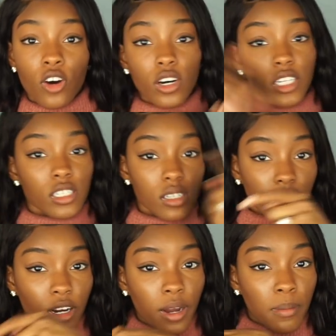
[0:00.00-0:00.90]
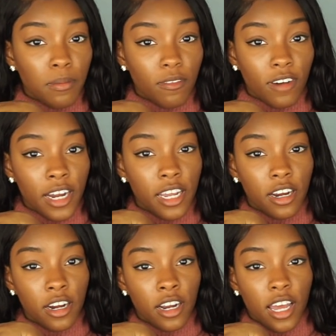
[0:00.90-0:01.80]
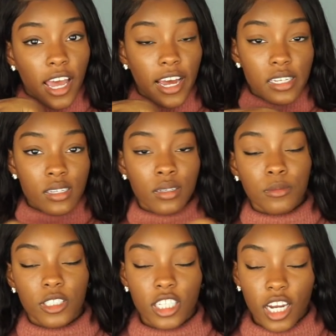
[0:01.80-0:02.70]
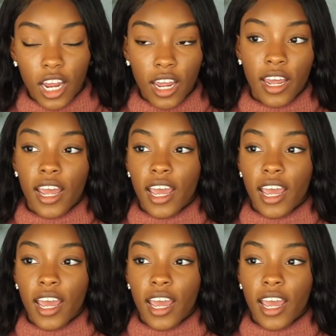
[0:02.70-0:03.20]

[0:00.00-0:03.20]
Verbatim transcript: on Instagram right here at Slim Reshae.